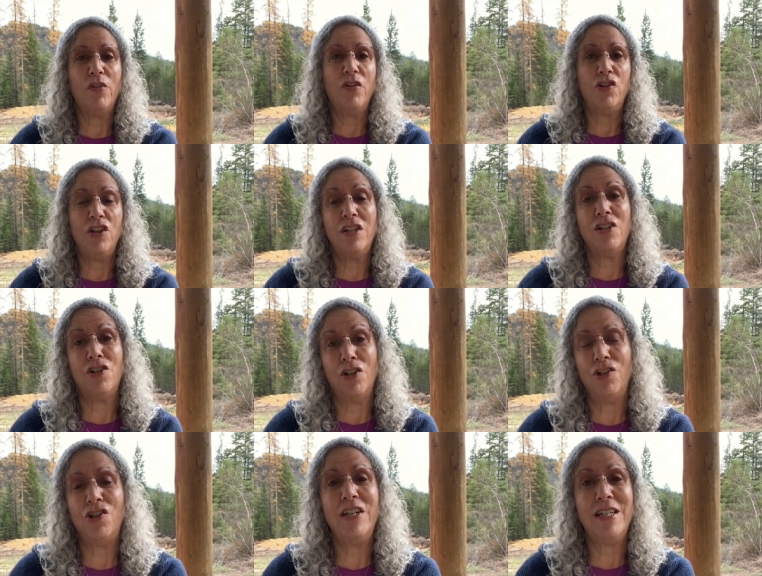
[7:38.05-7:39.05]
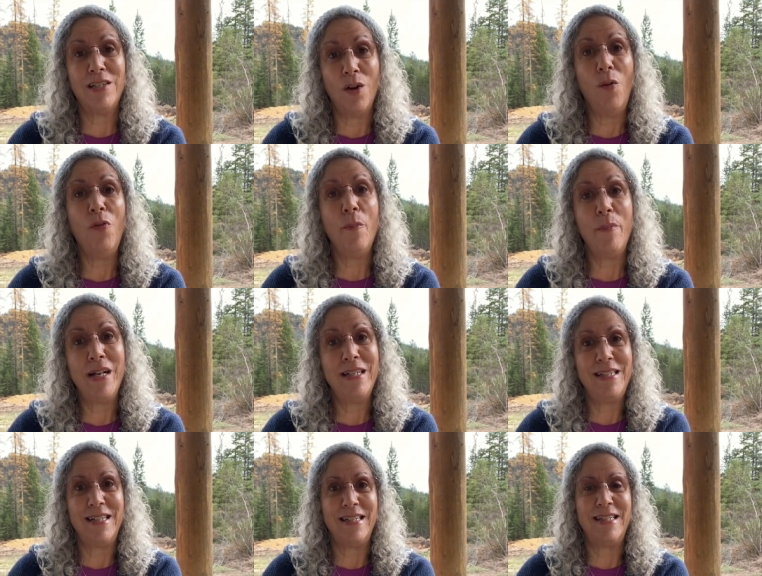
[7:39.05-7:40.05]
So she, she sold the
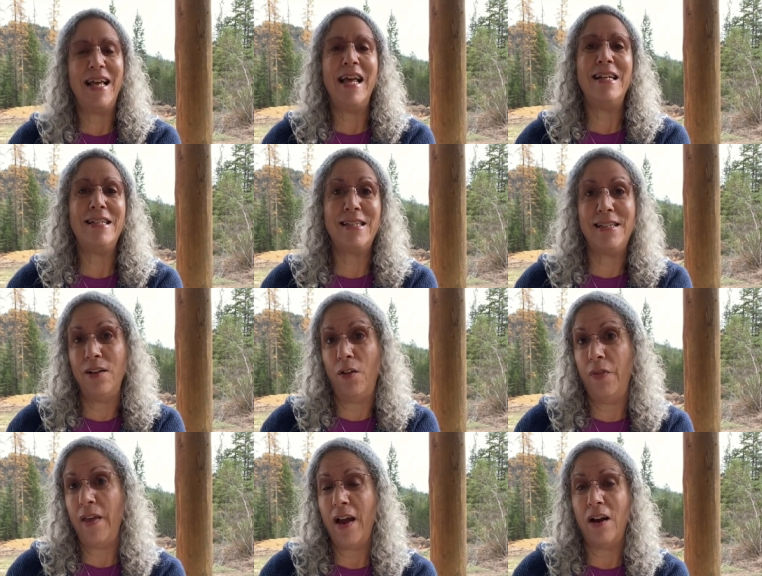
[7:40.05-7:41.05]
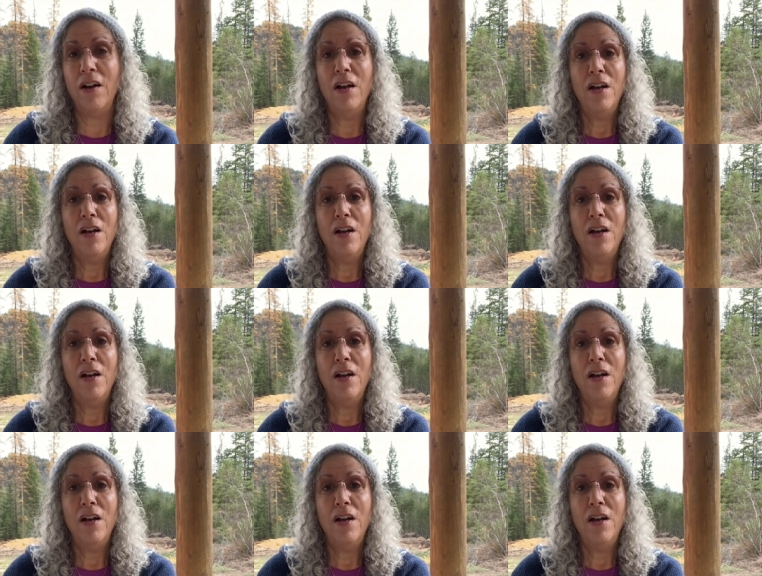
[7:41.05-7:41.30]
business and it's still there.